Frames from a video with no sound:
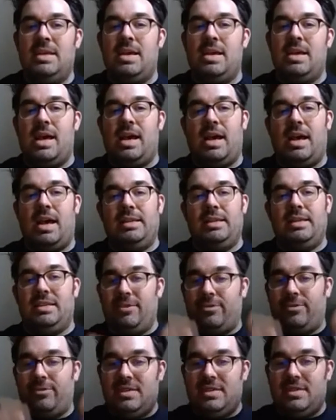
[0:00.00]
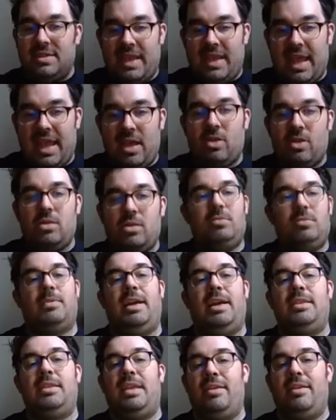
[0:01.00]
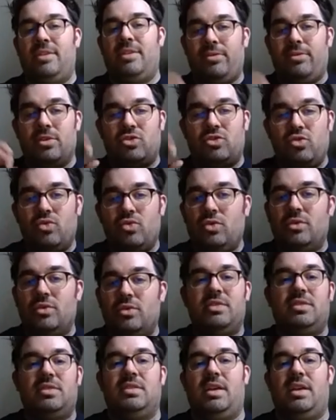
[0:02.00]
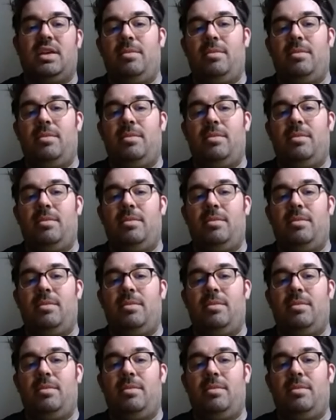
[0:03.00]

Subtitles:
It's a different scale, right? They have different tools.